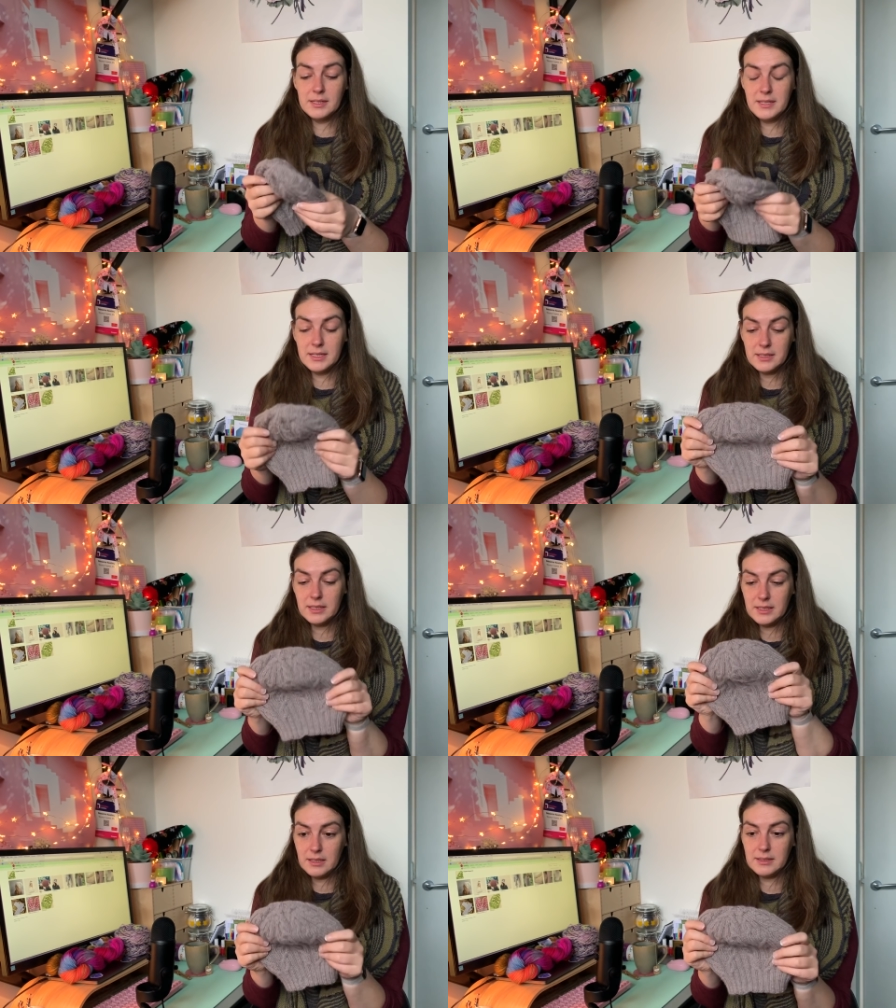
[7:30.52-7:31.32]
This
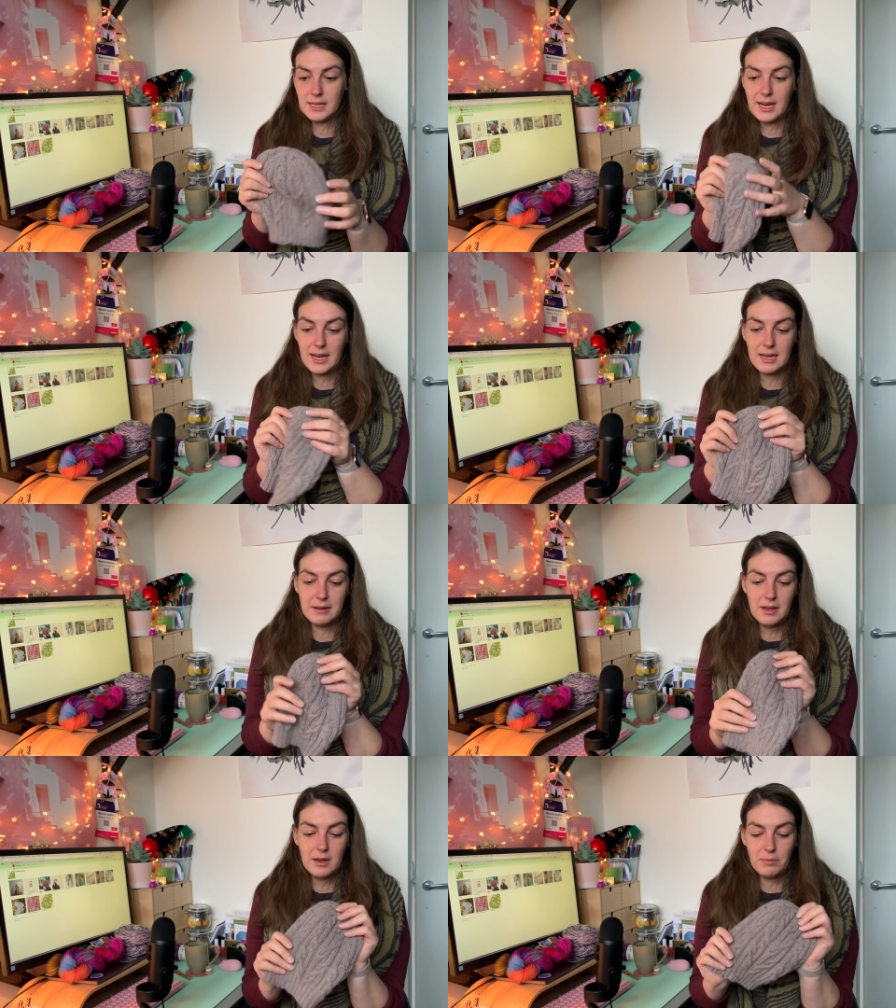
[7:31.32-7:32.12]
is
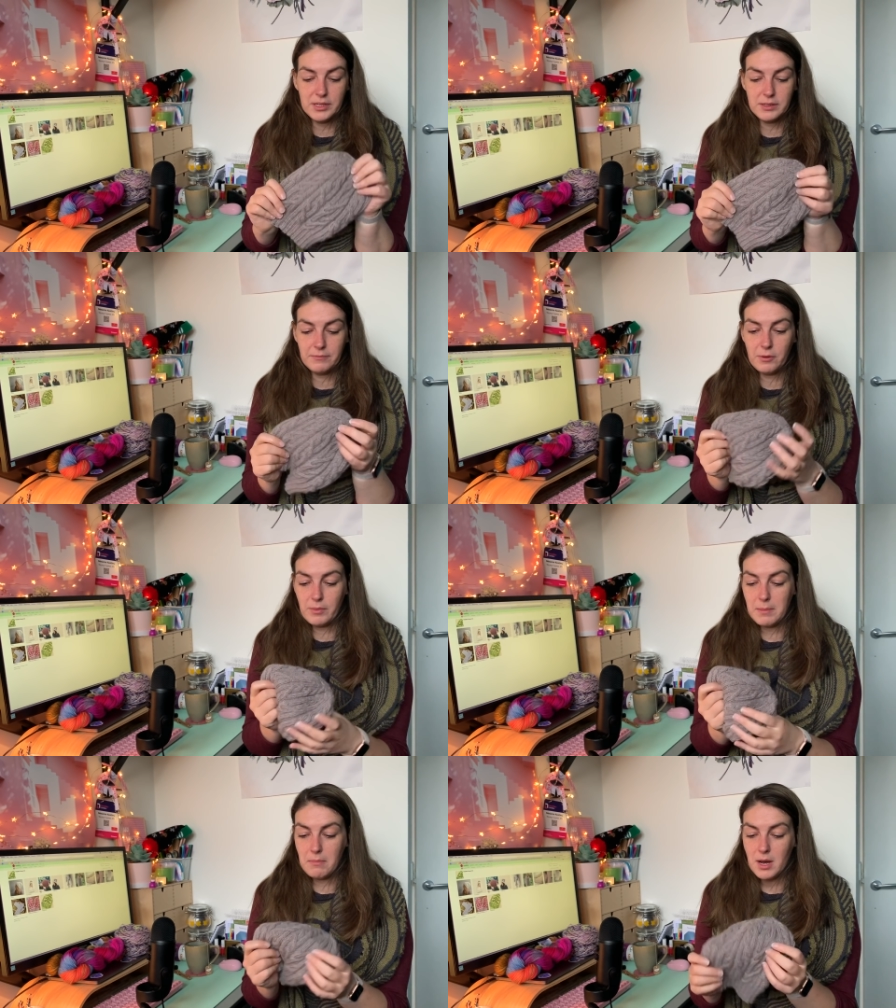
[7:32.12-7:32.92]
a present for
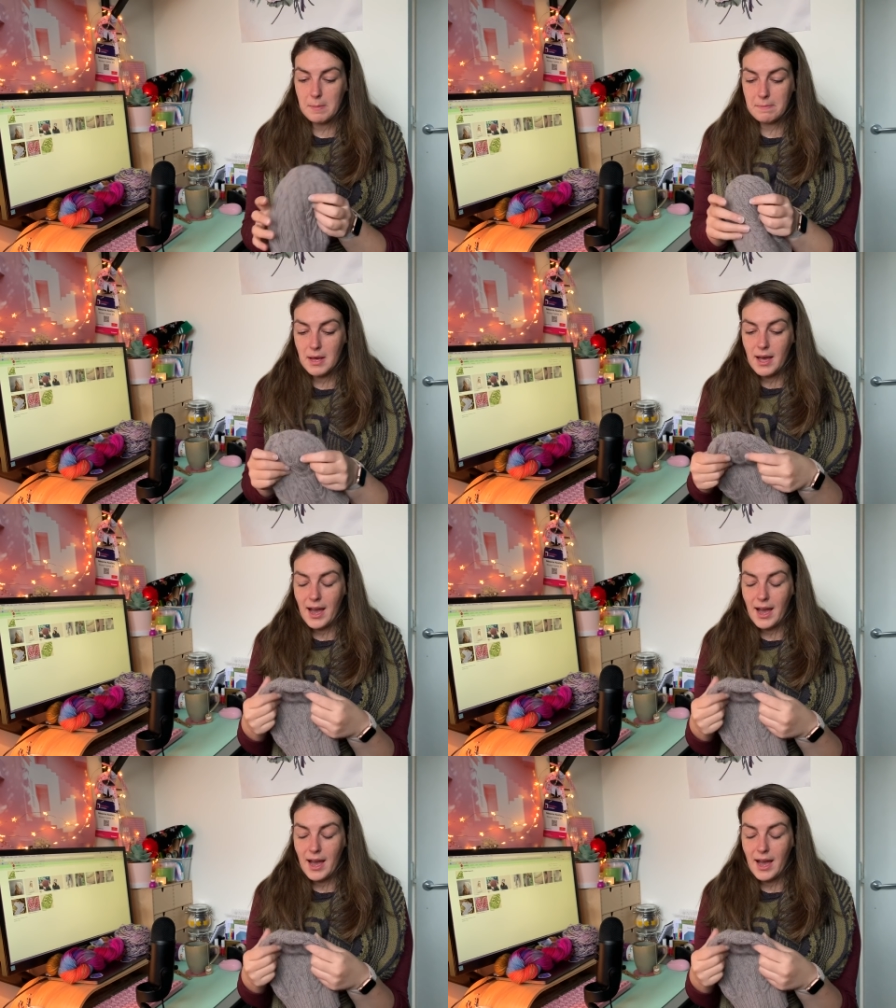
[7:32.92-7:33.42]
my mum.